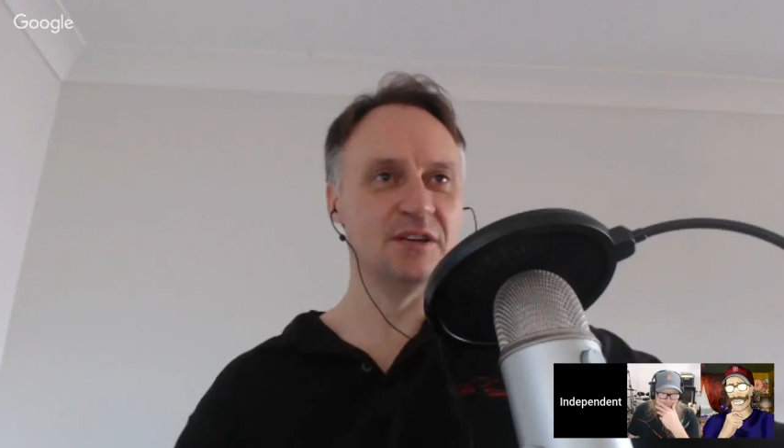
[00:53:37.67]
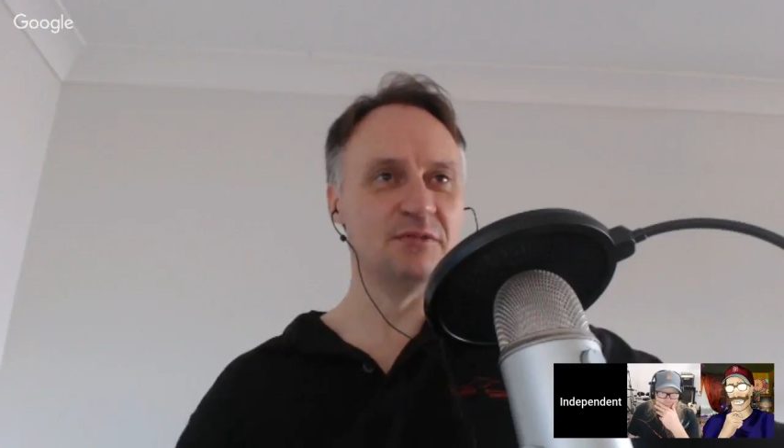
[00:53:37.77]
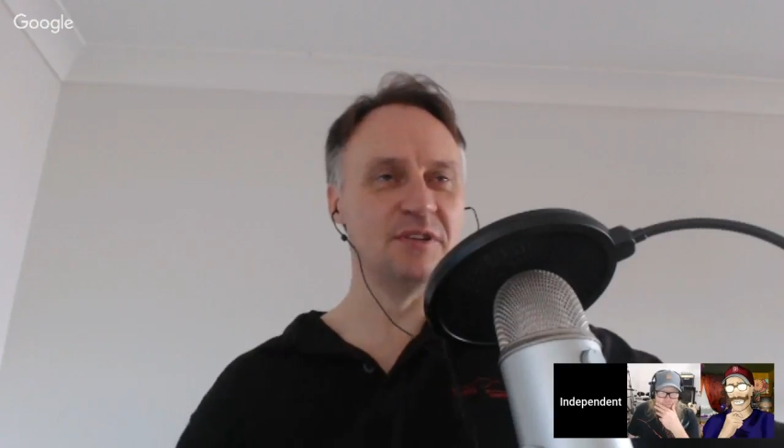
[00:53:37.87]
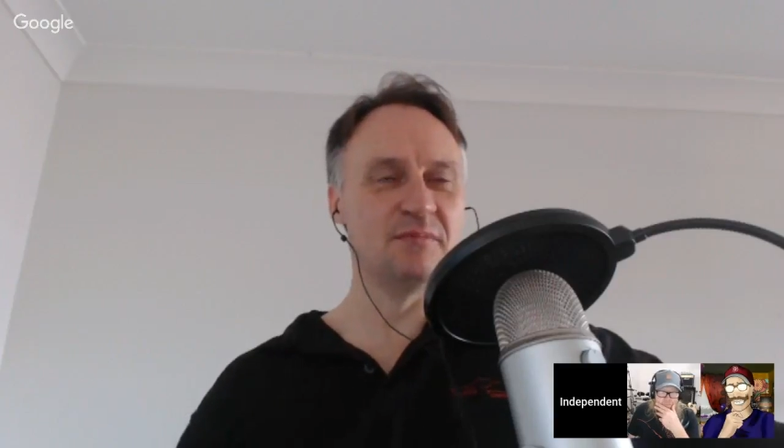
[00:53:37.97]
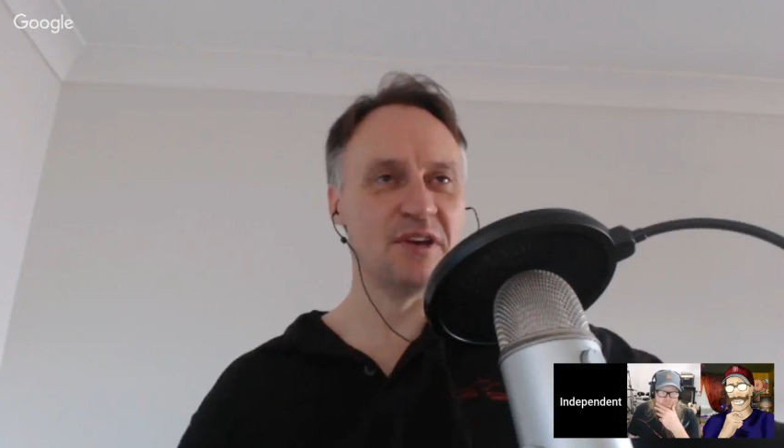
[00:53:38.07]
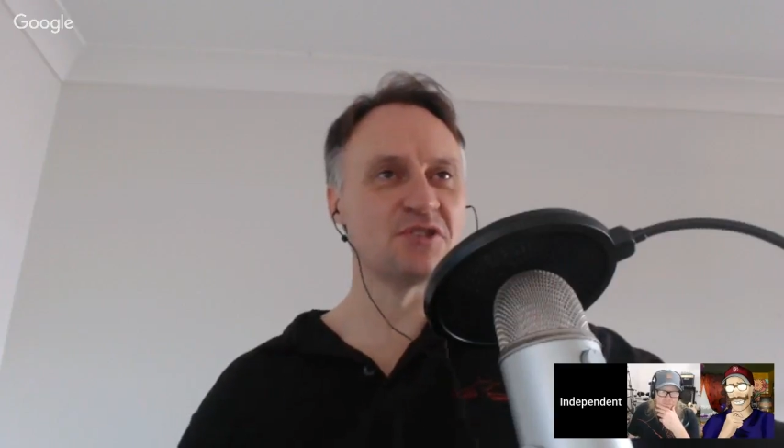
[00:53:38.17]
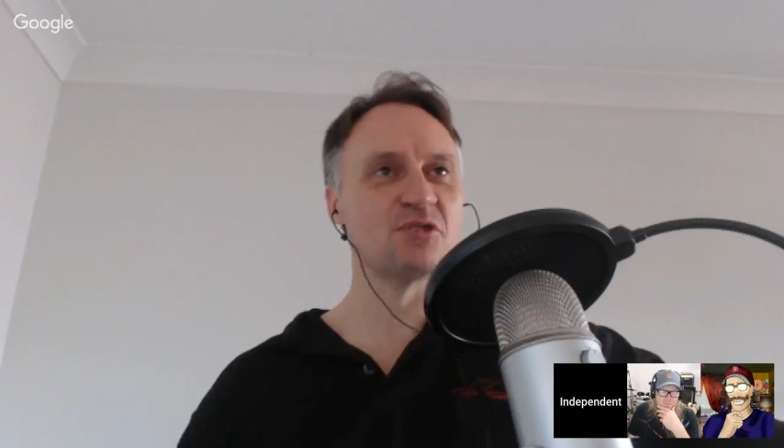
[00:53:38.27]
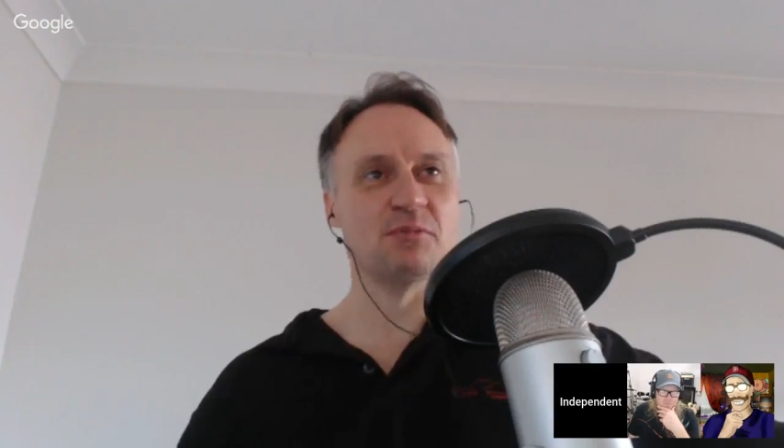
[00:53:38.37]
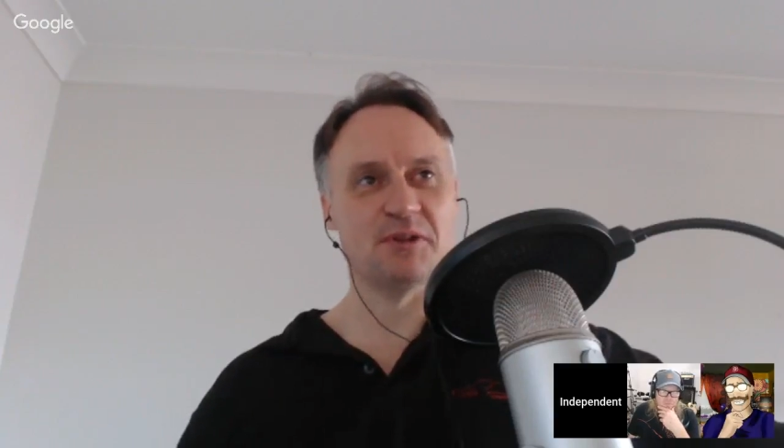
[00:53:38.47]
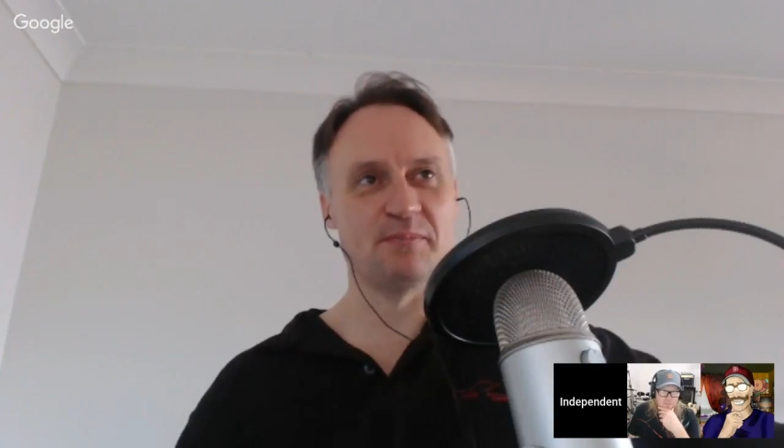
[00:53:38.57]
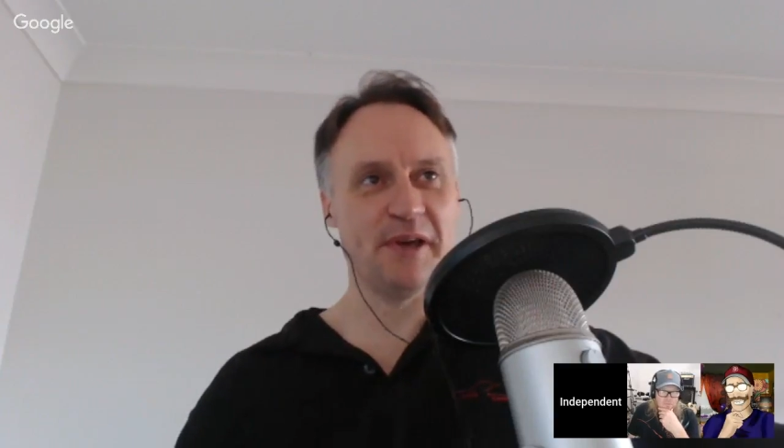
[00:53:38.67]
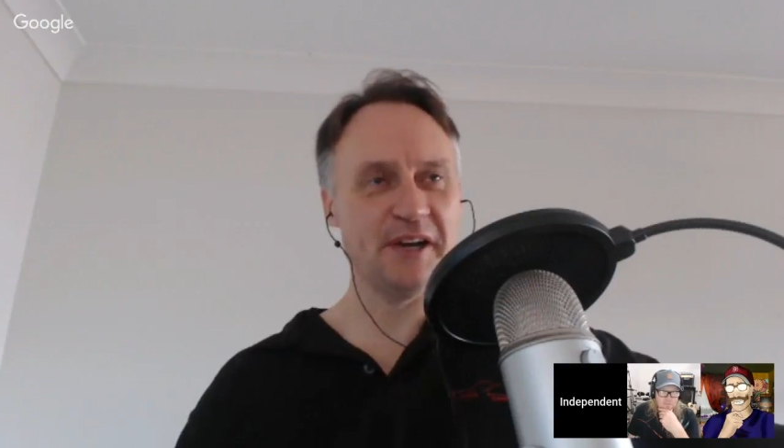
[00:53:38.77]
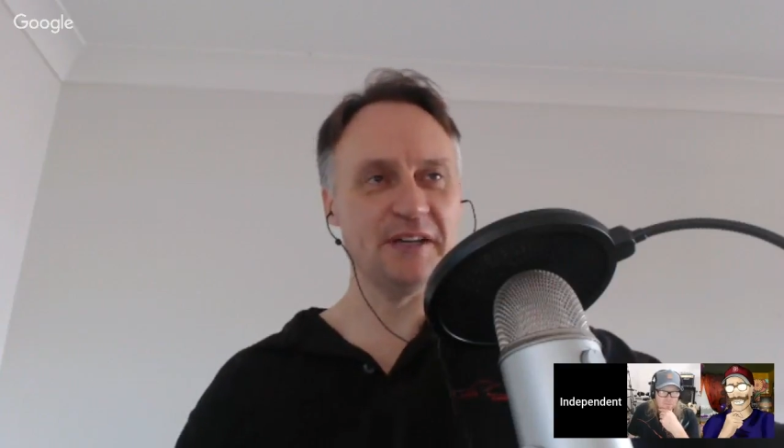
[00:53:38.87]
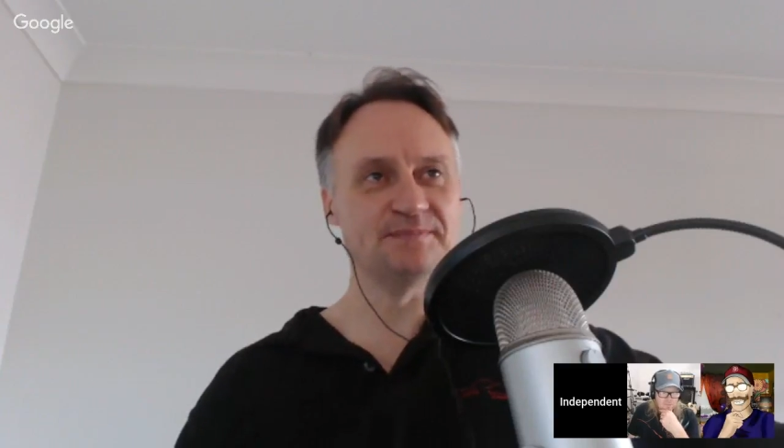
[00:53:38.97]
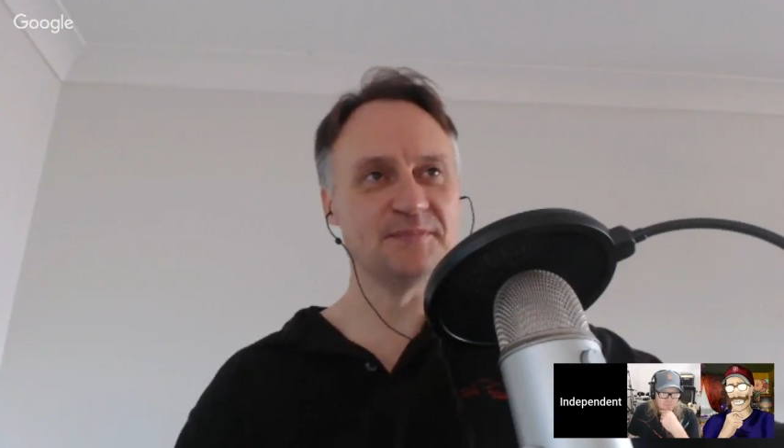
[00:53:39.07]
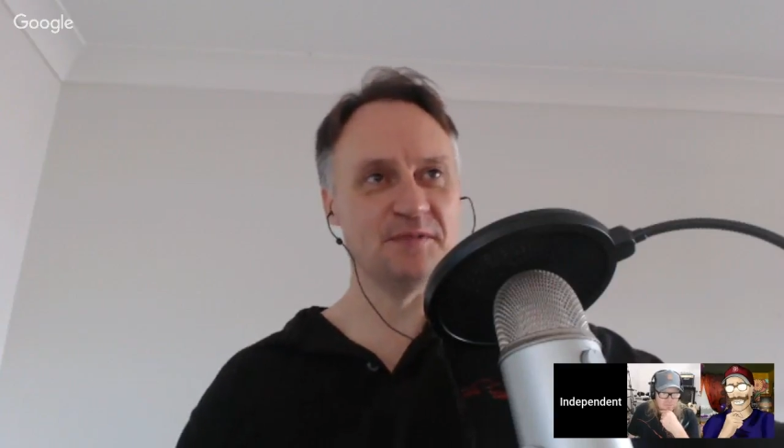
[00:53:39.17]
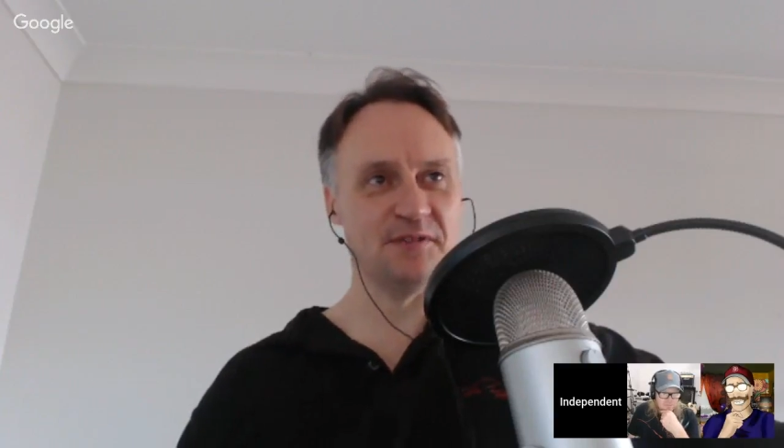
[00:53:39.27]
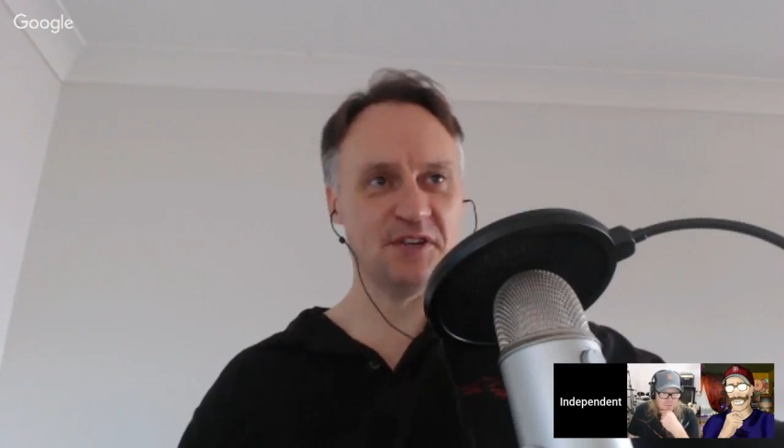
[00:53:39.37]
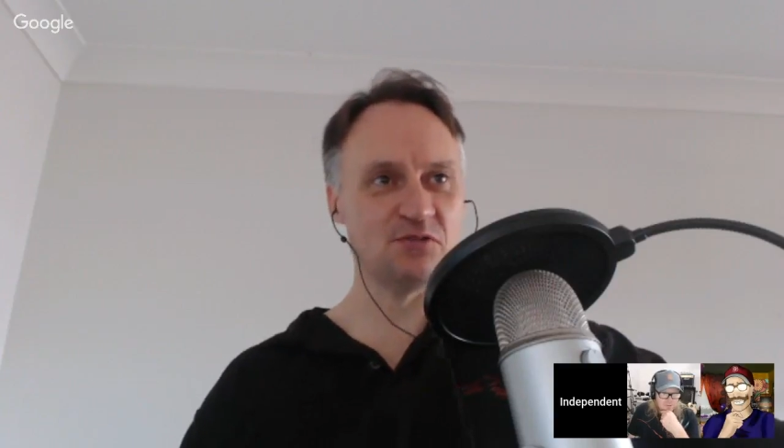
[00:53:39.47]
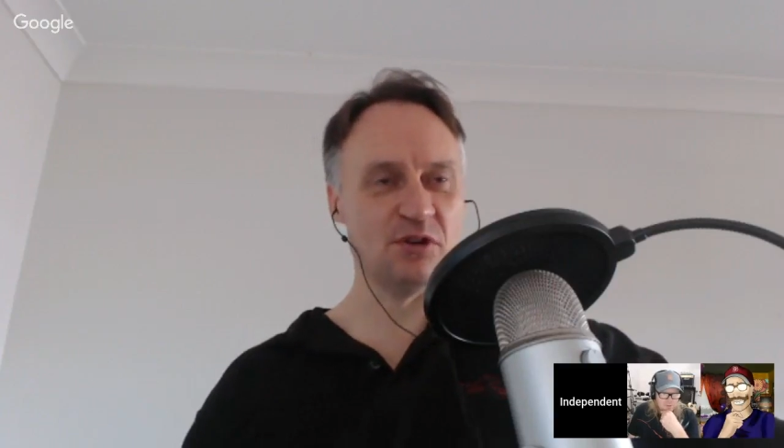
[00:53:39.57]
you know, immeasurably better
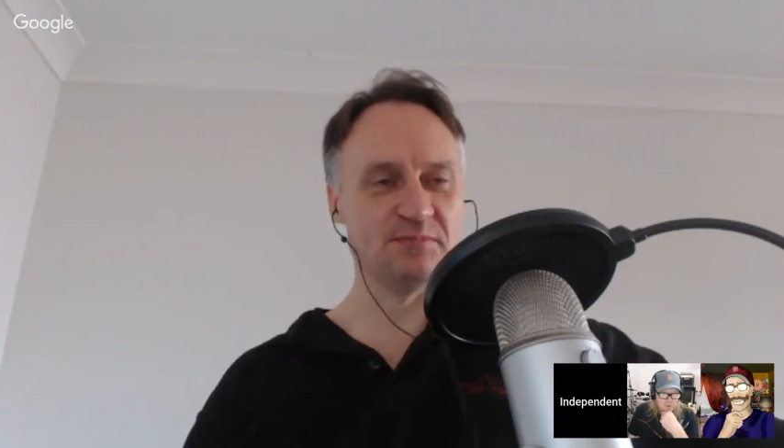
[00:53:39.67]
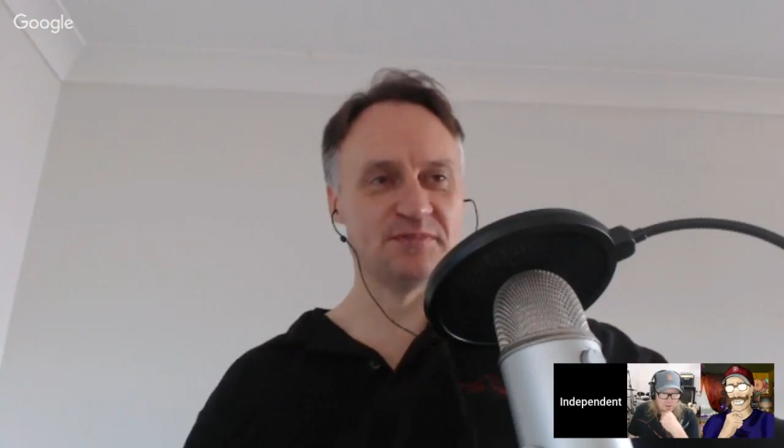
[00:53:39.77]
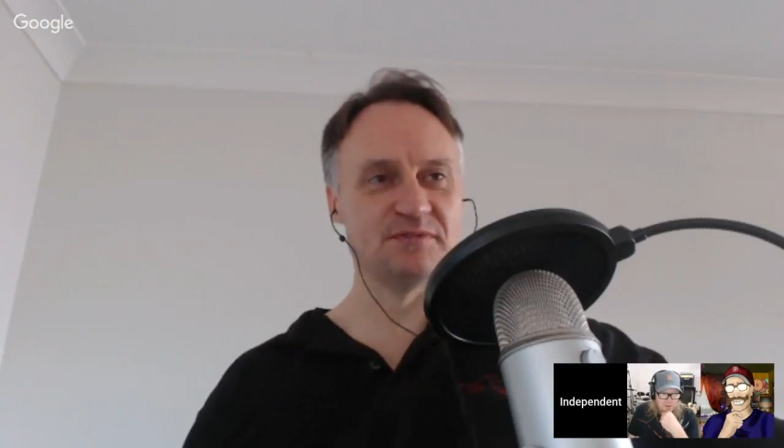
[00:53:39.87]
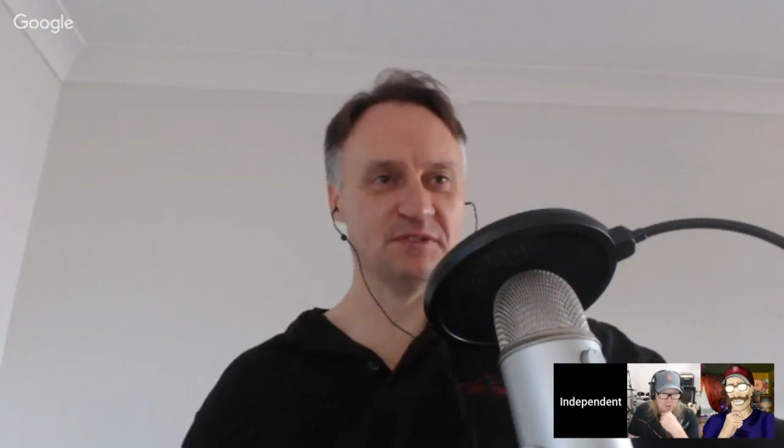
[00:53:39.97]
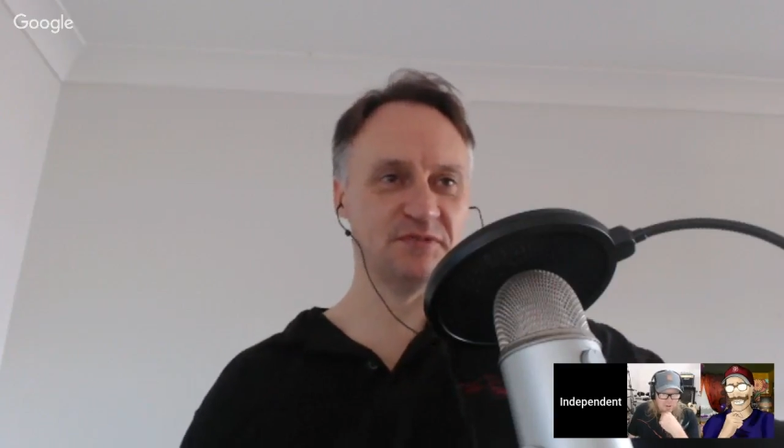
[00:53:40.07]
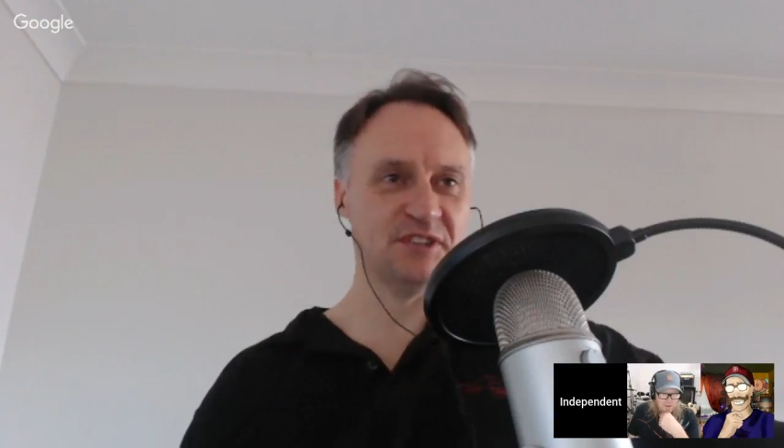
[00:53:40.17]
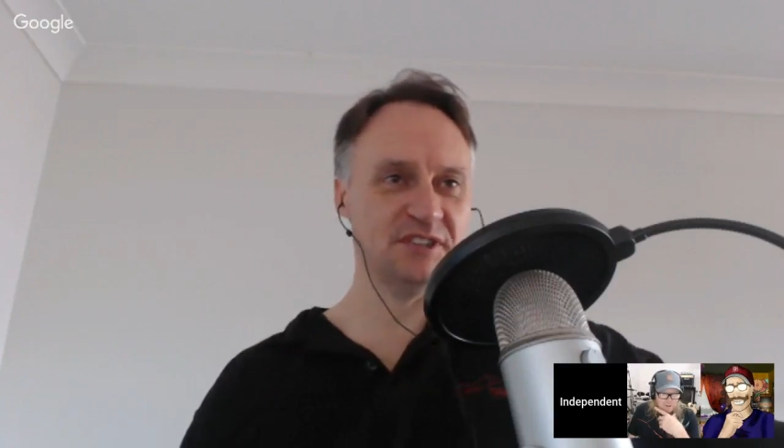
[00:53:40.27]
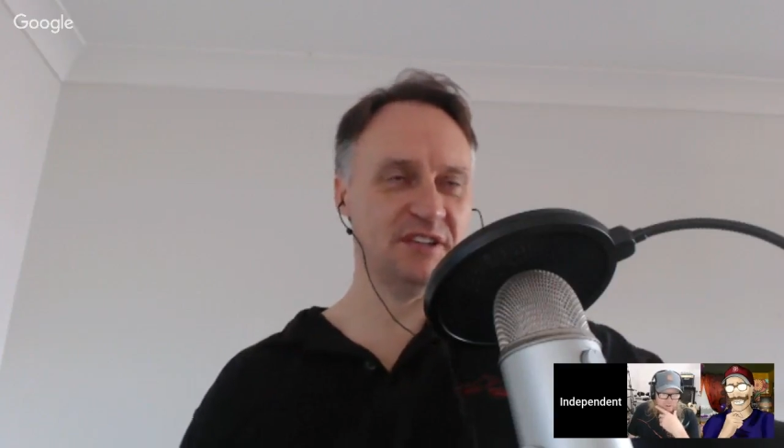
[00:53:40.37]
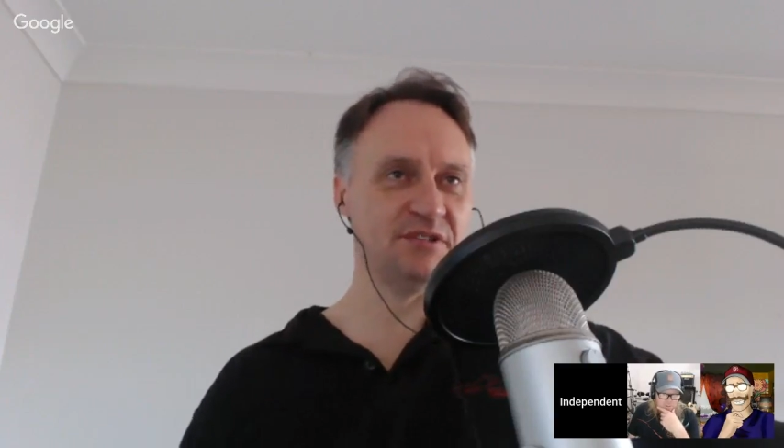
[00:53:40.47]
if they dropped 50,